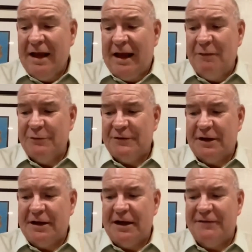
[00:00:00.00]
I was
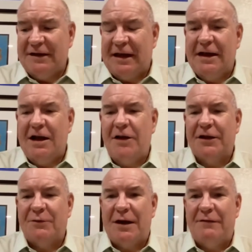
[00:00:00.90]
lucky enough to get in on the
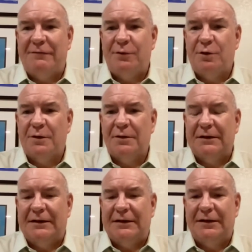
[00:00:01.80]
ground floor
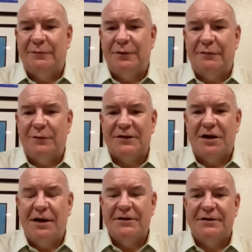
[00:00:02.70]
of
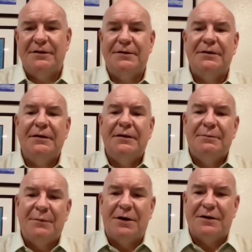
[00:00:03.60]
Wisconsin
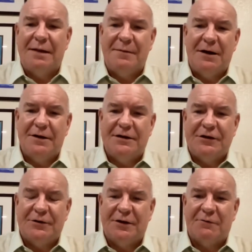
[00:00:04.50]
maritime
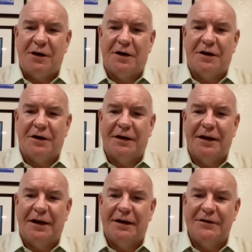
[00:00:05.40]
heritage or underwater
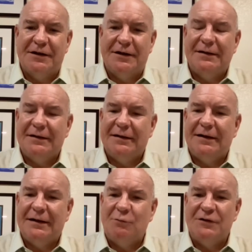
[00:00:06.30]
archaeology.
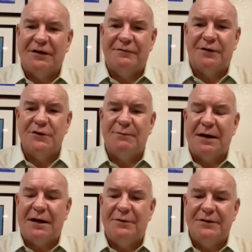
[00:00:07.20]
I wasn't first, but
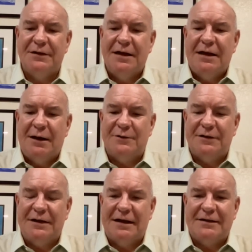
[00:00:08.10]
I was
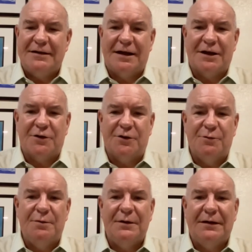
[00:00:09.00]
in that second group